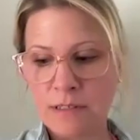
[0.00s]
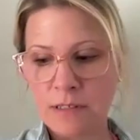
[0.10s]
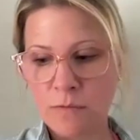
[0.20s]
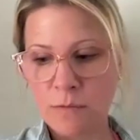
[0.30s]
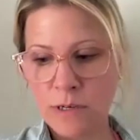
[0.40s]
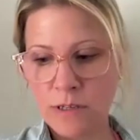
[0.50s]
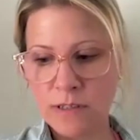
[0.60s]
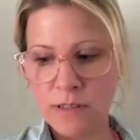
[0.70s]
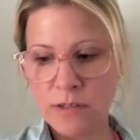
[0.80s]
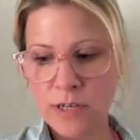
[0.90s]
So one of
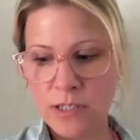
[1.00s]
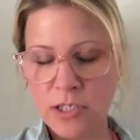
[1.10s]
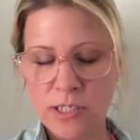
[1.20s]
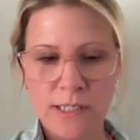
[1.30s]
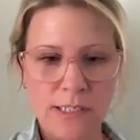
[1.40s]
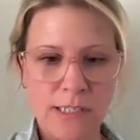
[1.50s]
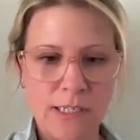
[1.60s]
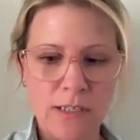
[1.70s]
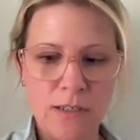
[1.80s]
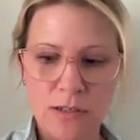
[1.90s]
the strategies I
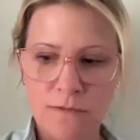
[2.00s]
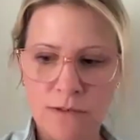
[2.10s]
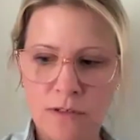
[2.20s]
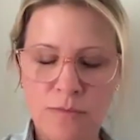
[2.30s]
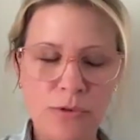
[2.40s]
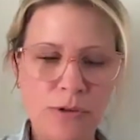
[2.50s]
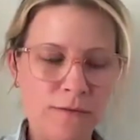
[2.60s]
teach for